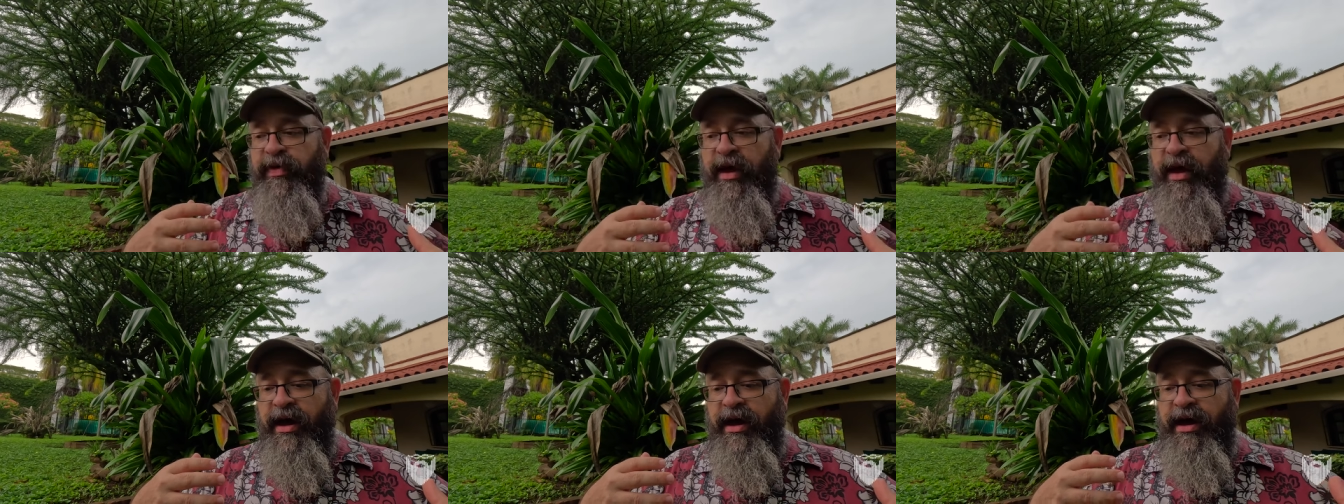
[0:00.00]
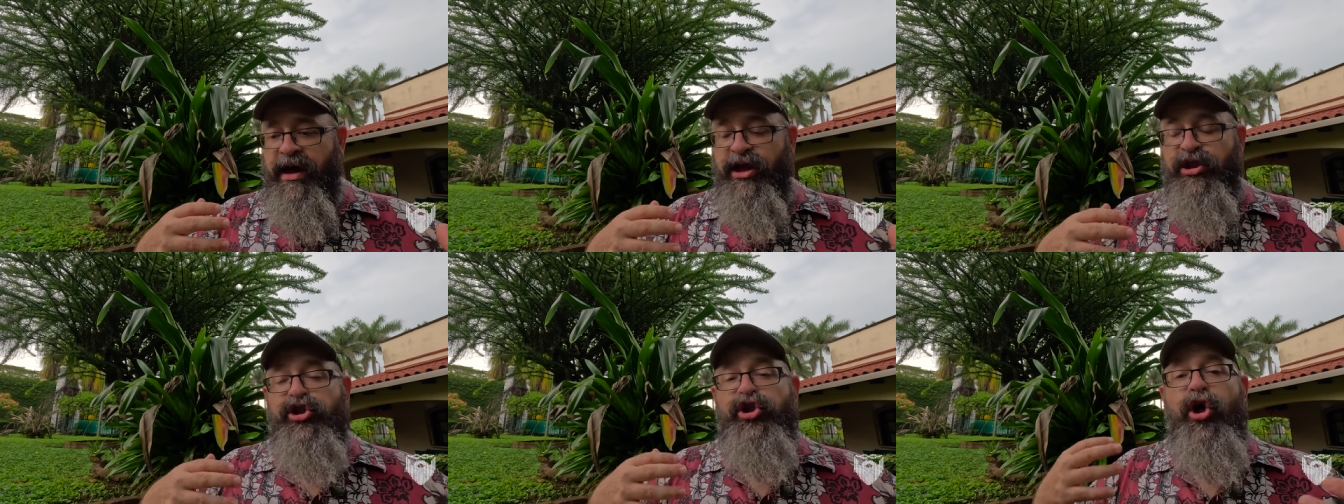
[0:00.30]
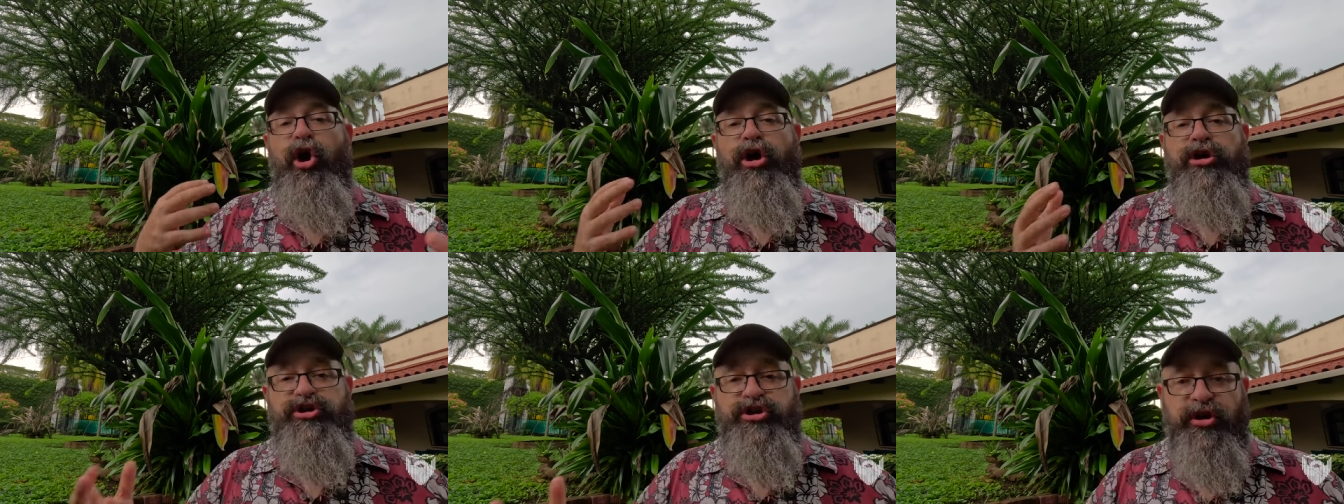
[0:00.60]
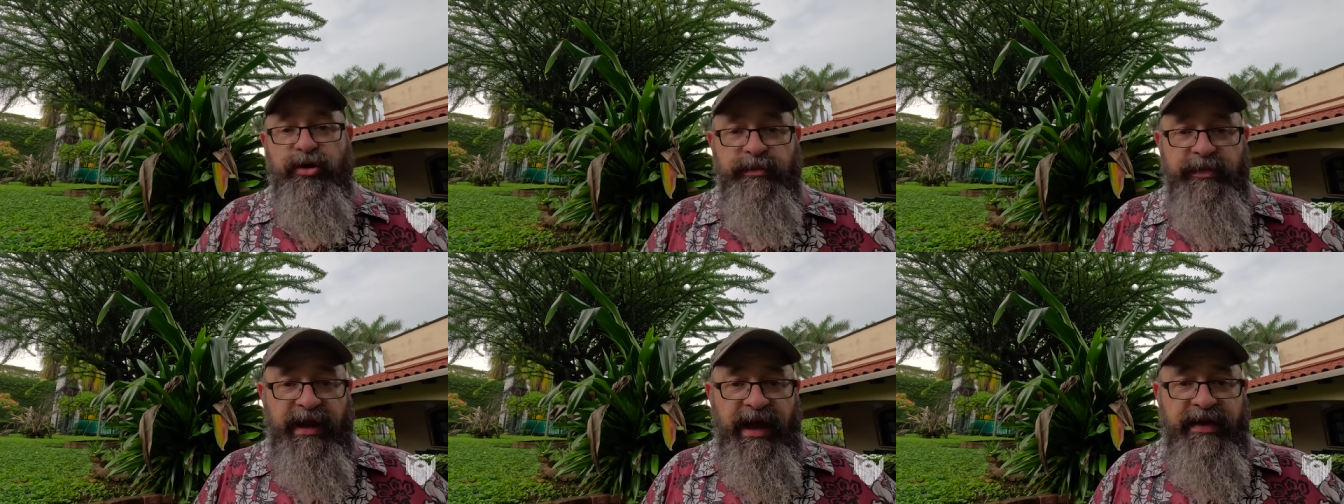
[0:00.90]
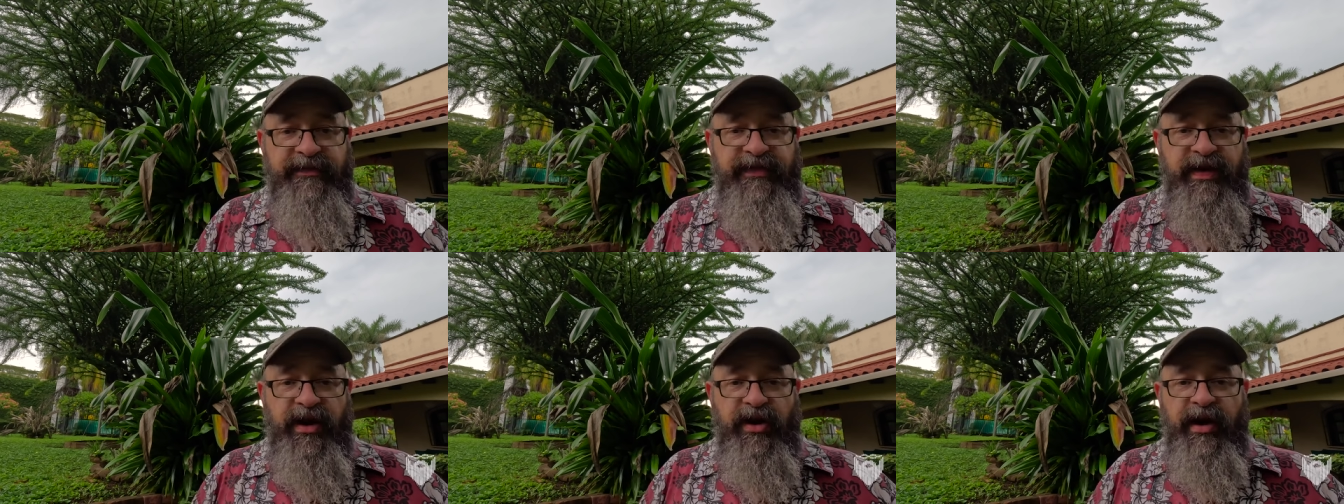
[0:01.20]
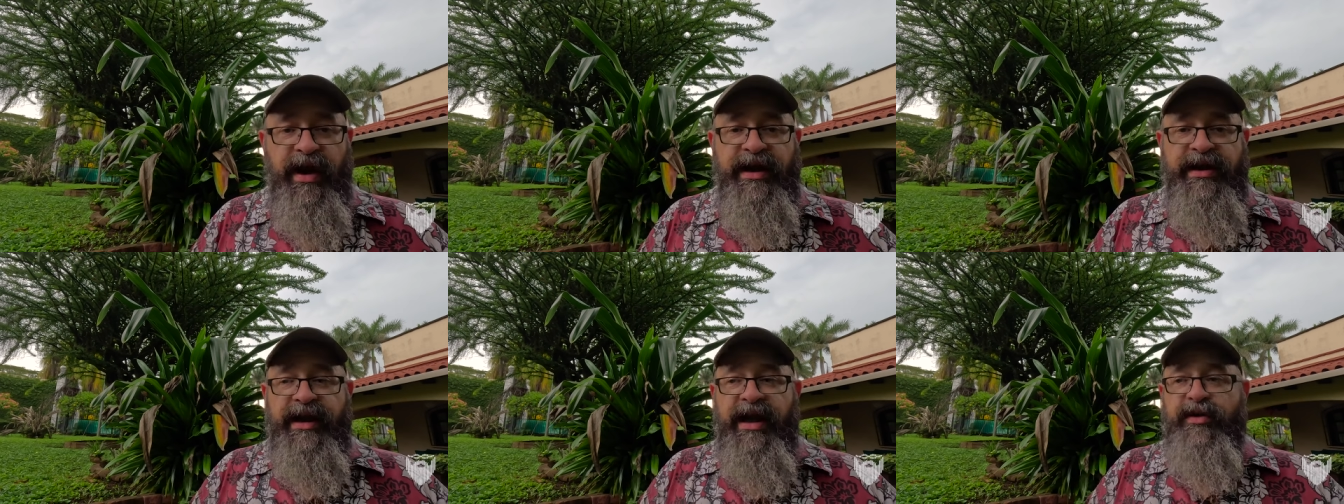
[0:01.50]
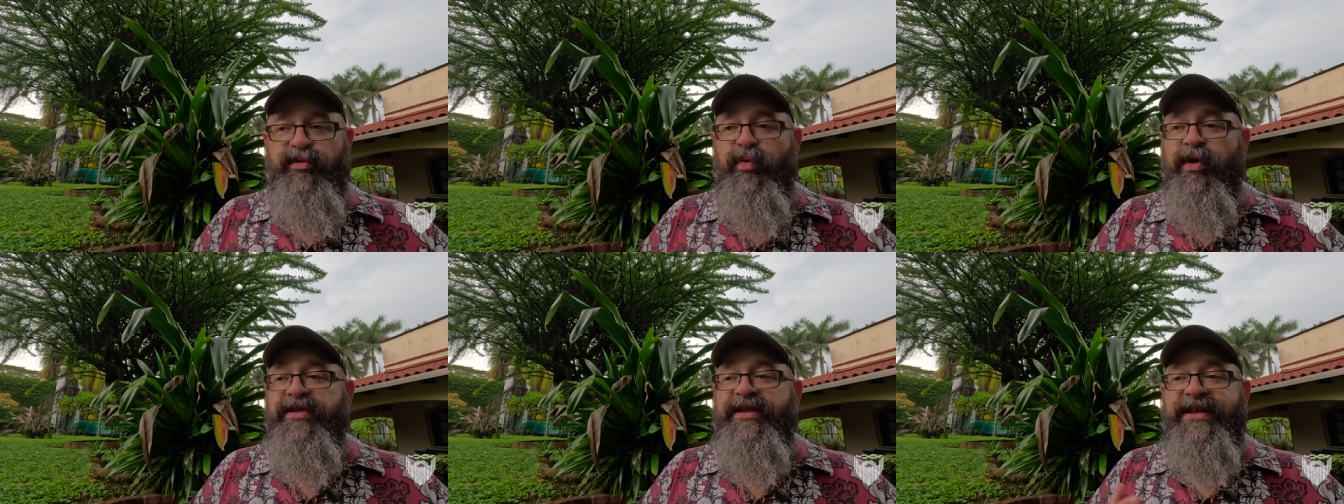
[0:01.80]
uh, a long-term life here, and,
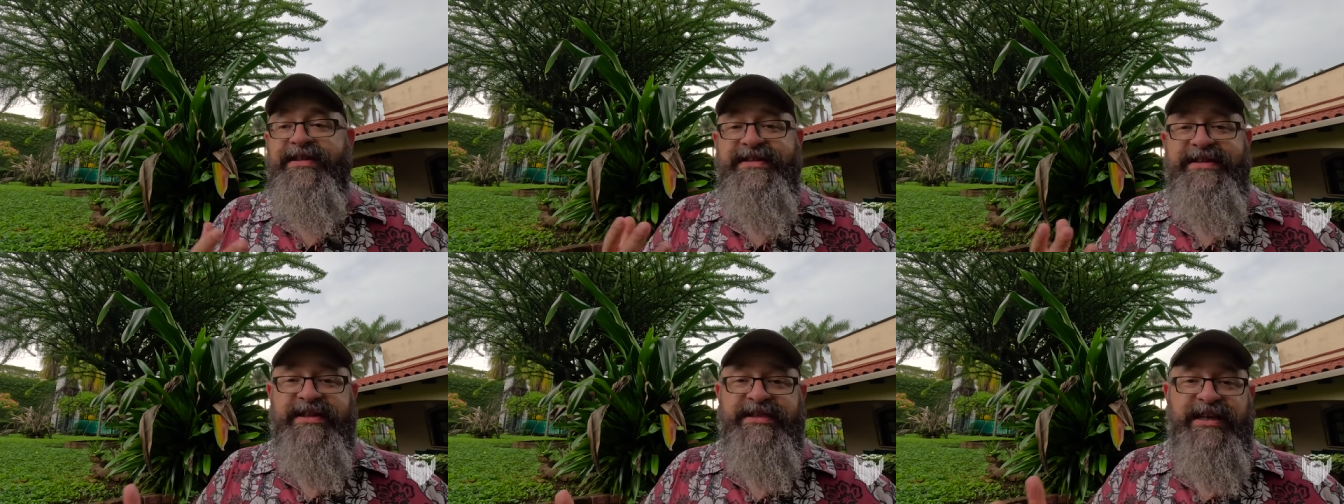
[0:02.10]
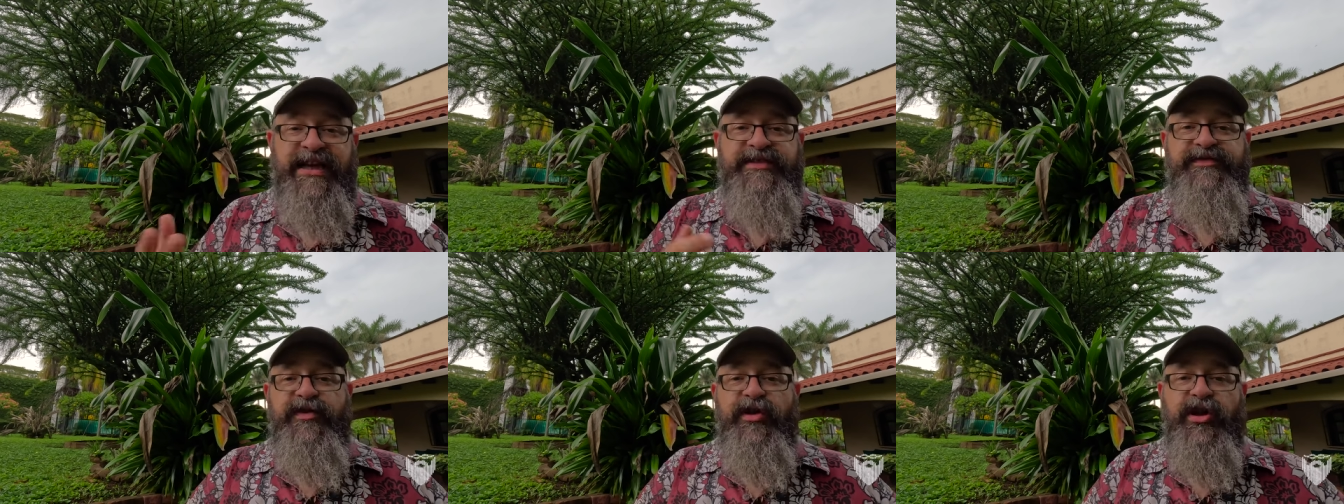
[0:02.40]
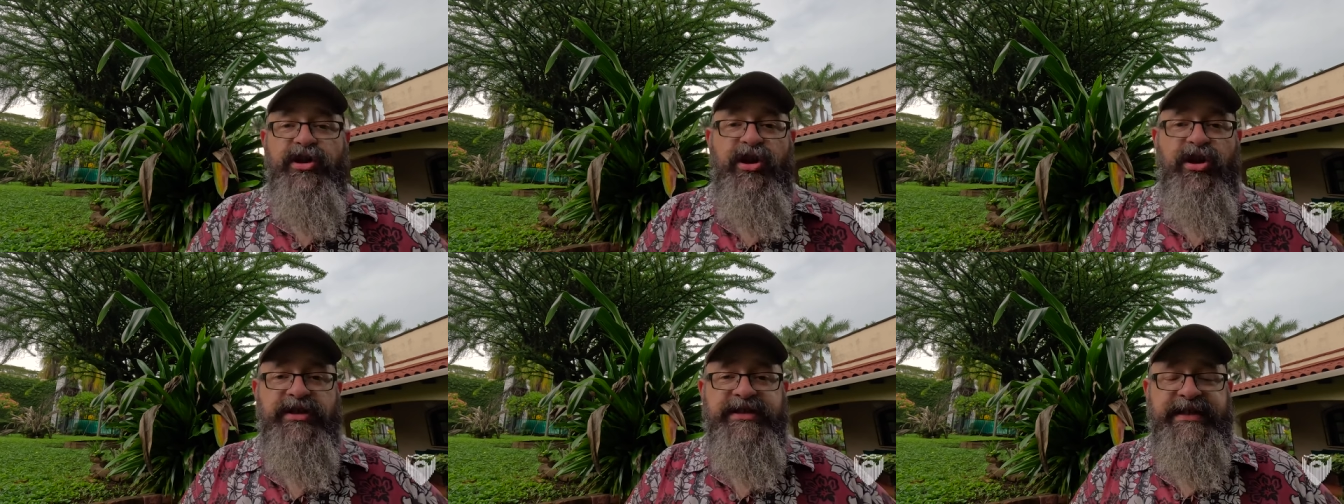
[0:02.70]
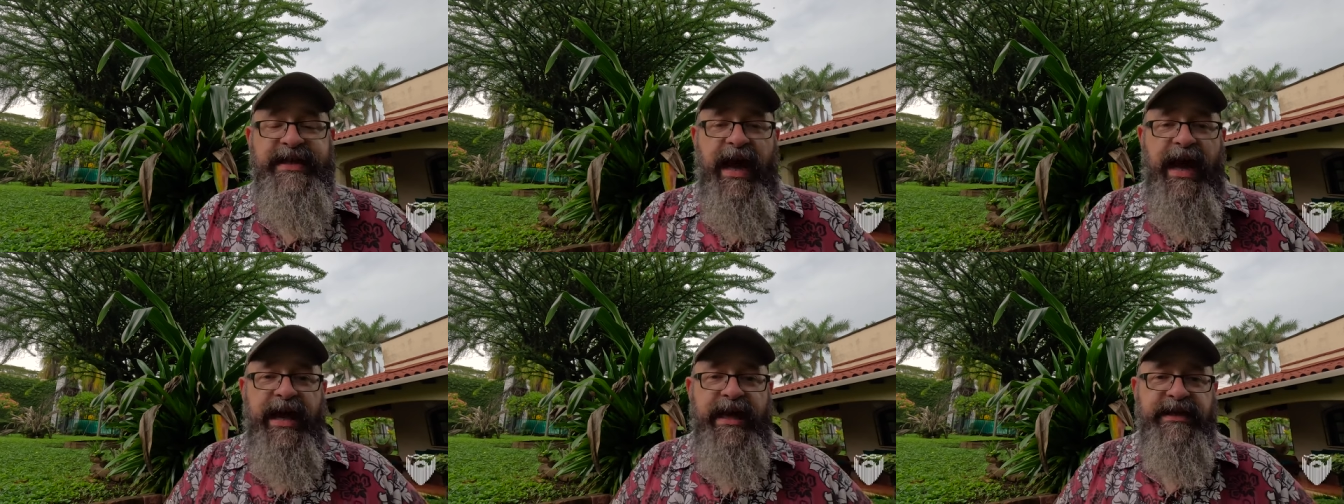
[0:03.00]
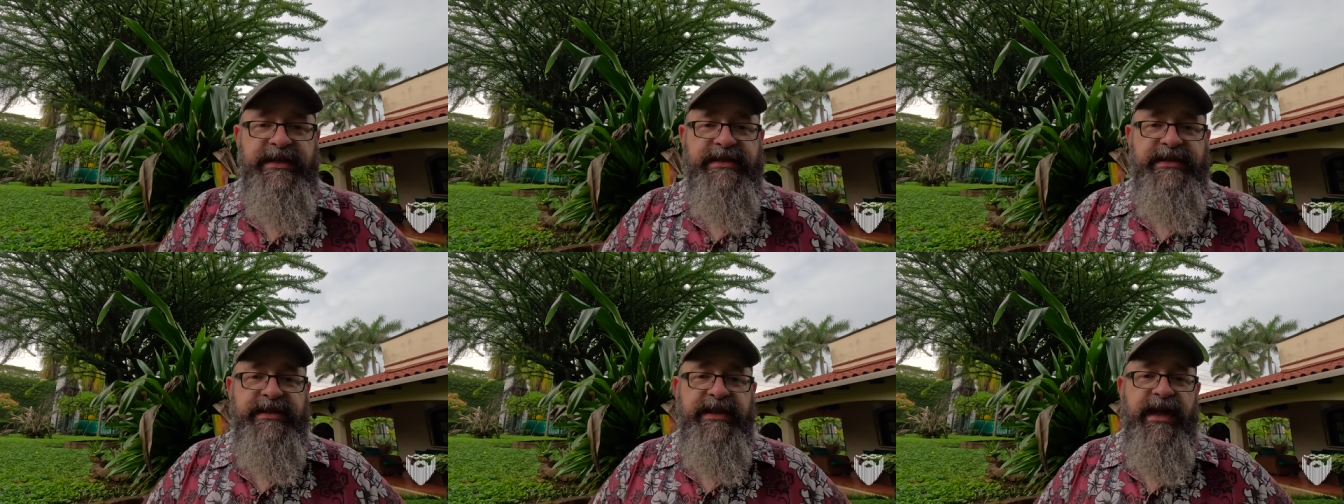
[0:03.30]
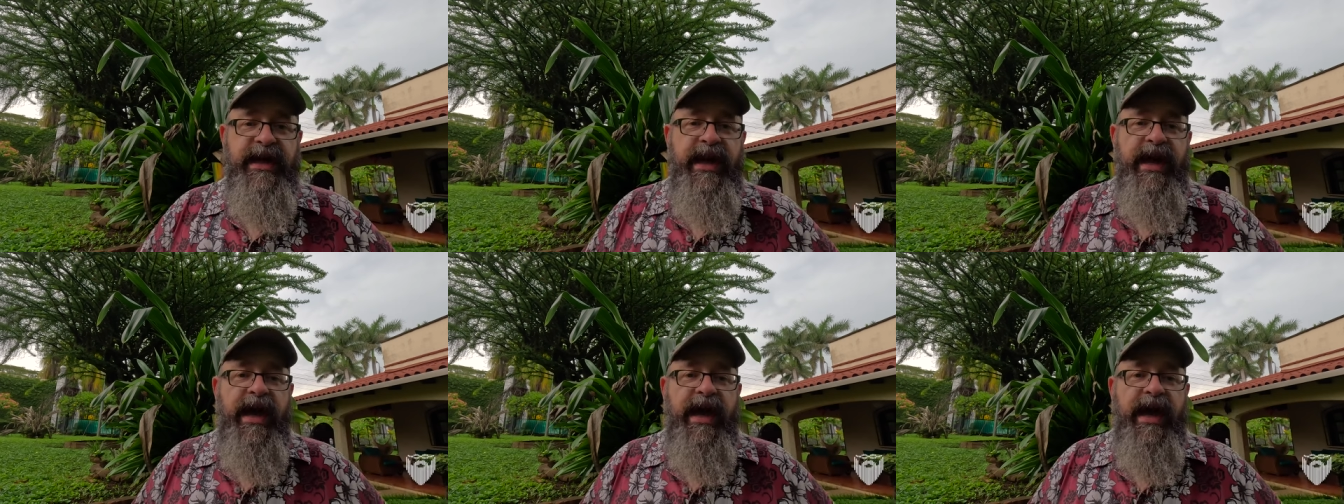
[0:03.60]
and one that's successful on all sides.